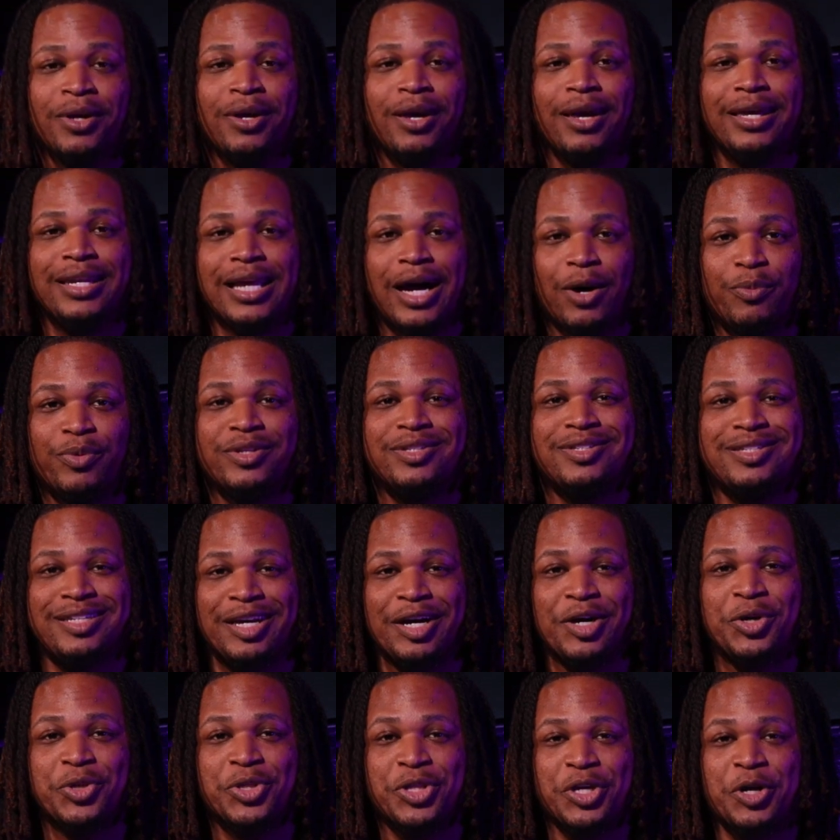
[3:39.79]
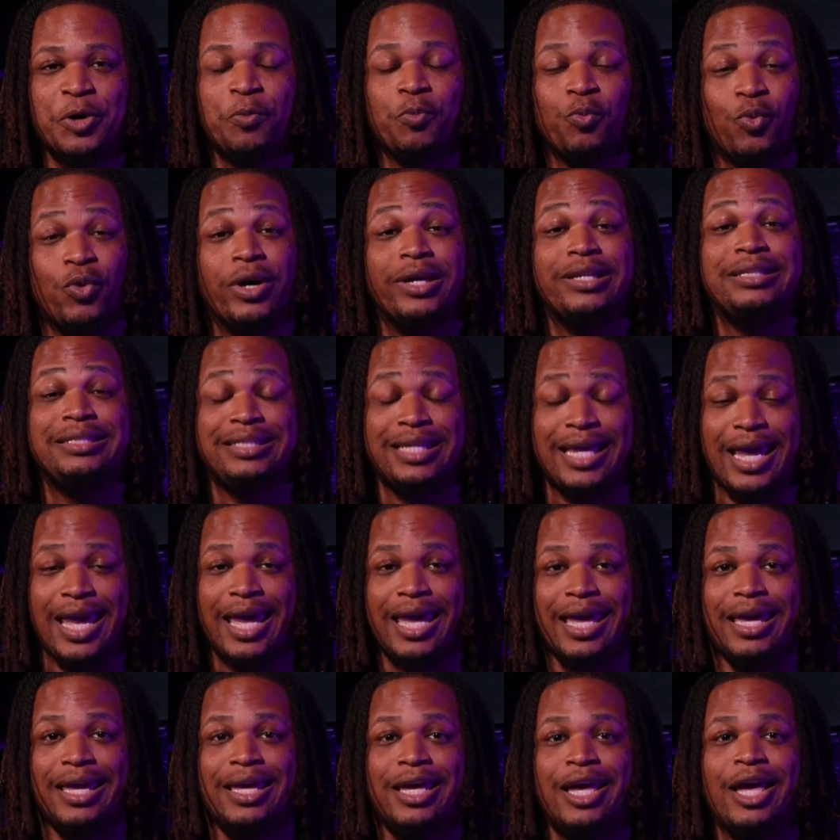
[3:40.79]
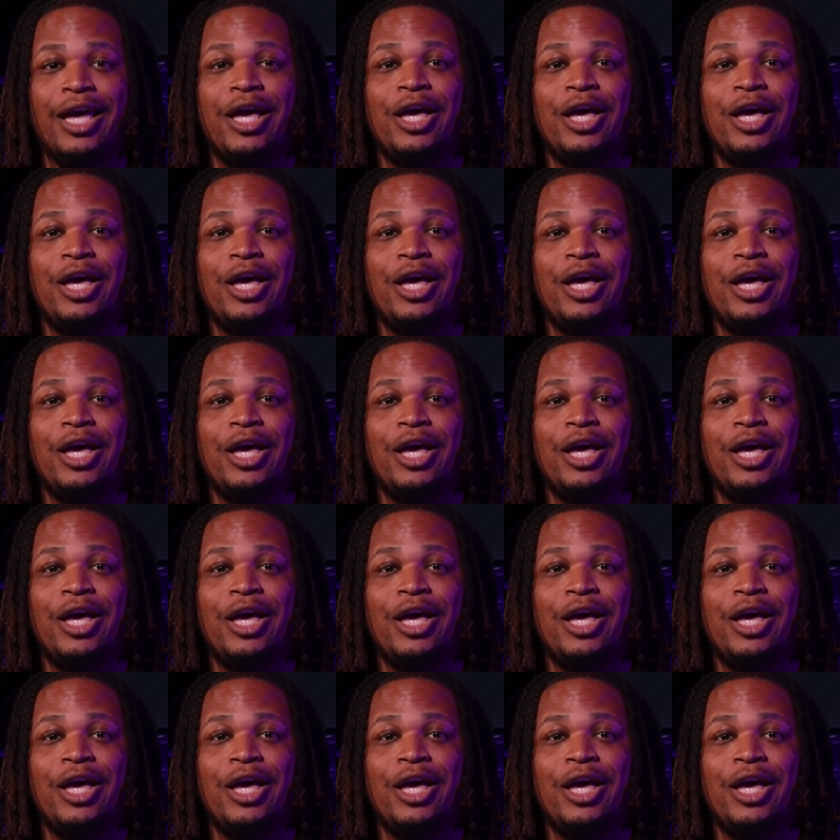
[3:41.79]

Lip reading: and I would tell them one day